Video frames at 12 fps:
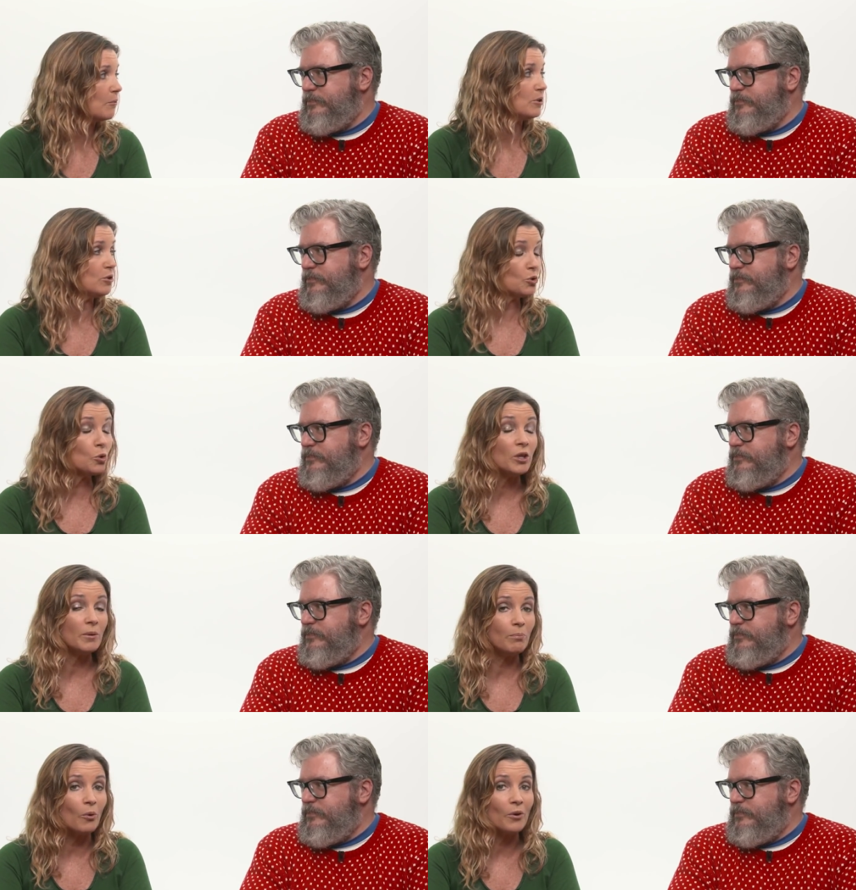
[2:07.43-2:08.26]
Speaker 1: it was
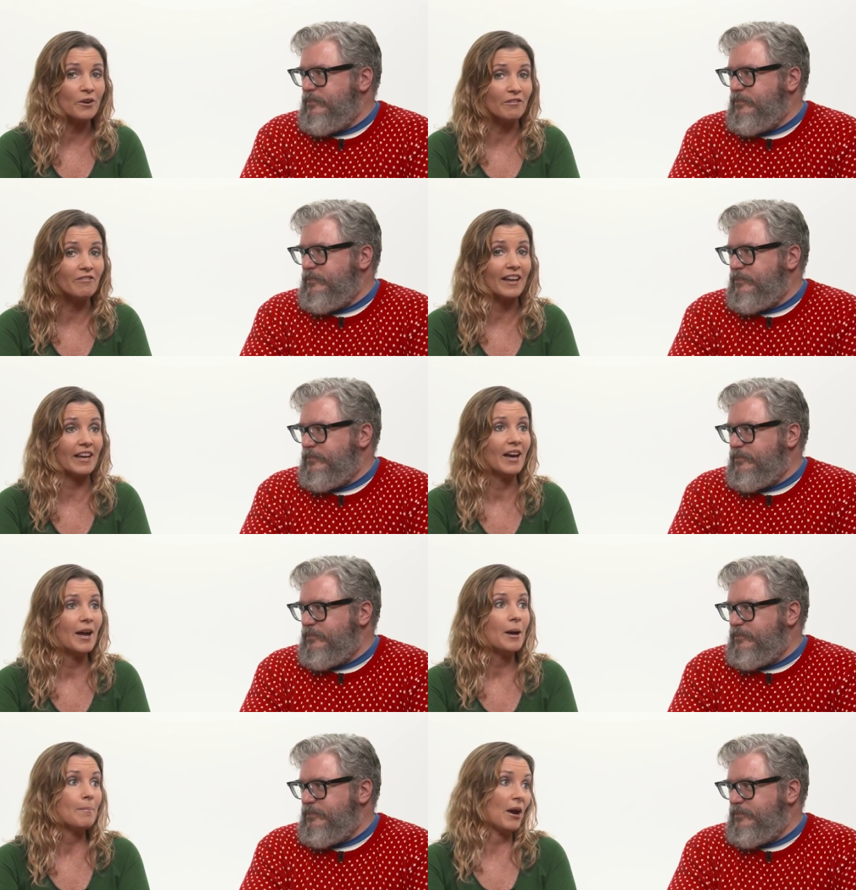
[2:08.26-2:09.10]
truly born of
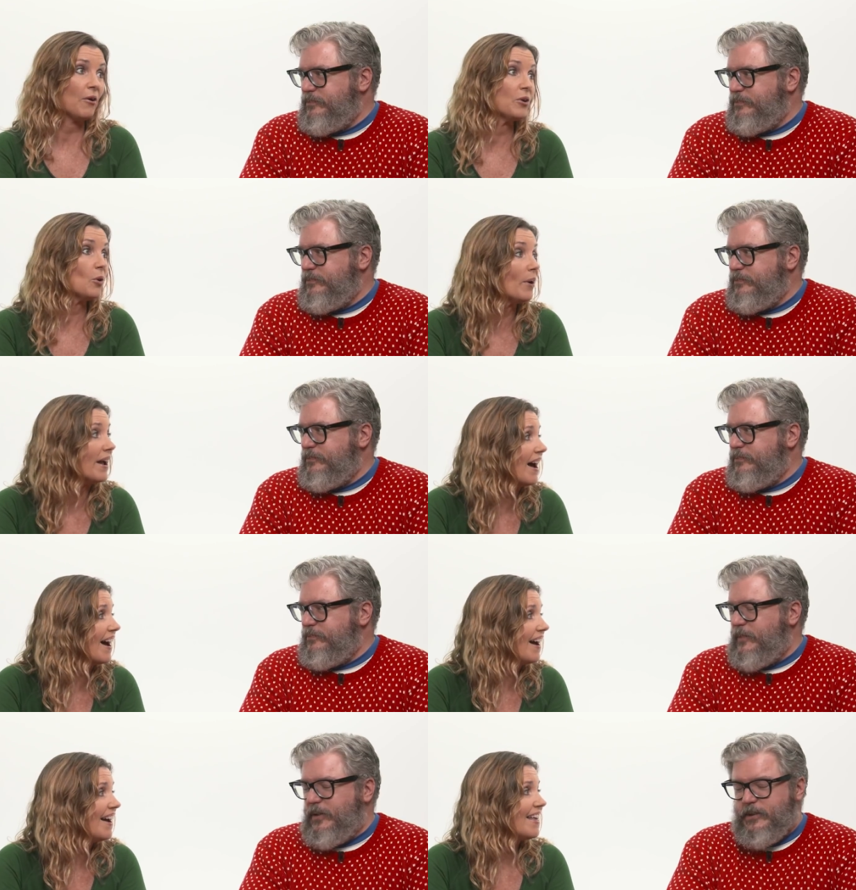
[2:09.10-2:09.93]
like
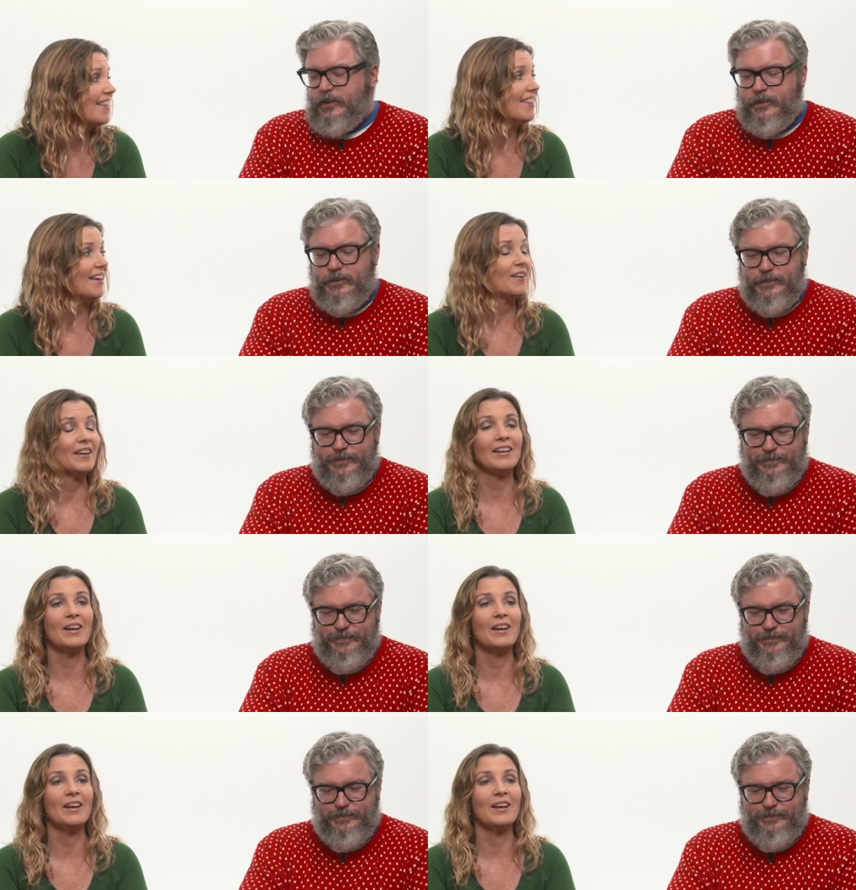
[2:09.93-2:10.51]
paranoia that,